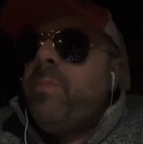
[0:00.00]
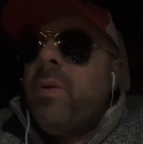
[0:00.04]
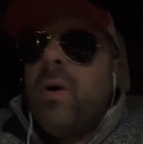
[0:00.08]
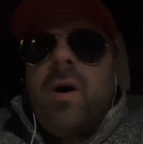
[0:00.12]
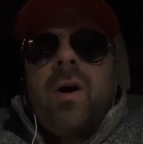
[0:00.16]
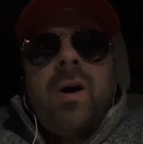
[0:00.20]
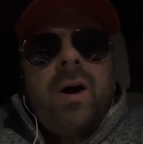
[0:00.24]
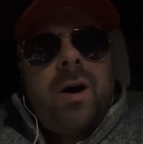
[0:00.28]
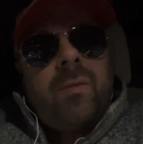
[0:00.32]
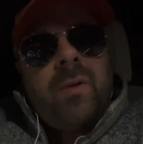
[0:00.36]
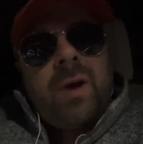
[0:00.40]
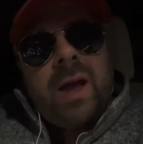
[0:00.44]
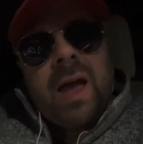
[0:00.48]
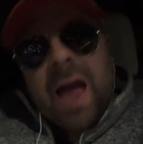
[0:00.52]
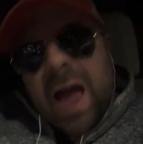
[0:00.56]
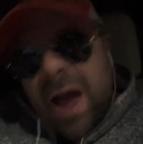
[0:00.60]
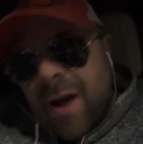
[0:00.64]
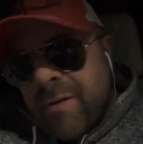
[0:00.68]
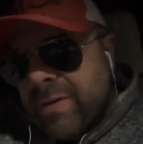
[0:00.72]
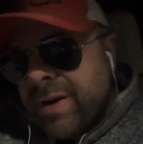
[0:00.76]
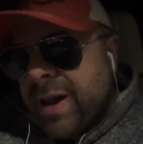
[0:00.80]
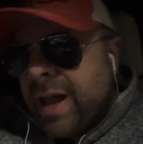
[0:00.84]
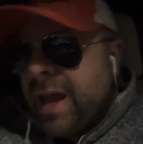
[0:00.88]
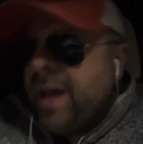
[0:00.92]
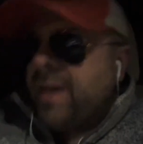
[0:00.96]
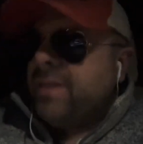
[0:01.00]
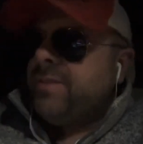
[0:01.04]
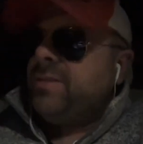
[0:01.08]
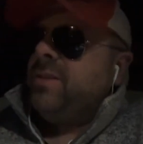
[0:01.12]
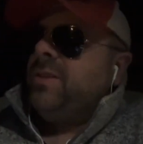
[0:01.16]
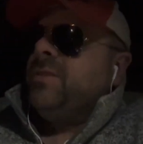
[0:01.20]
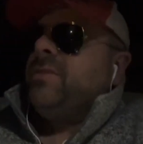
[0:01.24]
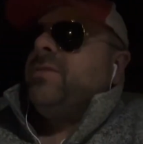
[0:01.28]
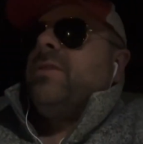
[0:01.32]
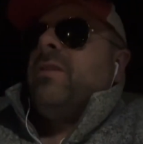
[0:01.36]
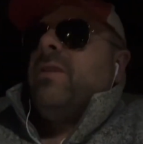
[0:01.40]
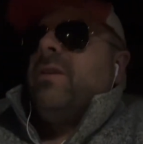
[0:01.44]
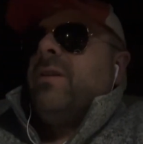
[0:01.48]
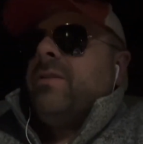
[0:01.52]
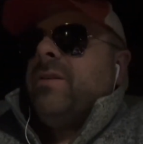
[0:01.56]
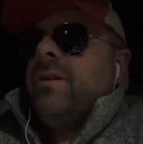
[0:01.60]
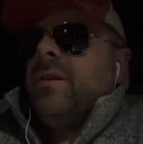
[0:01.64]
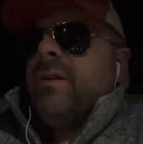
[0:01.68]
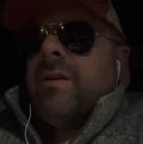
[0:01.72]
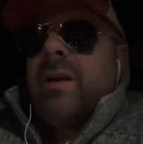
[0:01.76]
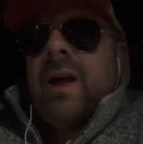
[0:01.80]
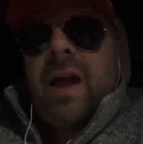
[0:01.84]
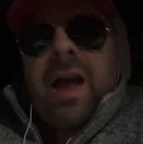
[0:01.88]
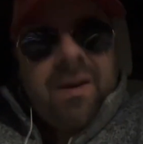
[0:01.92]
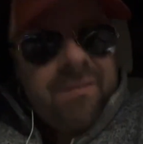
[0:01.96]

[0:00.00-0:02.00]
Boy, we haven't had this all year.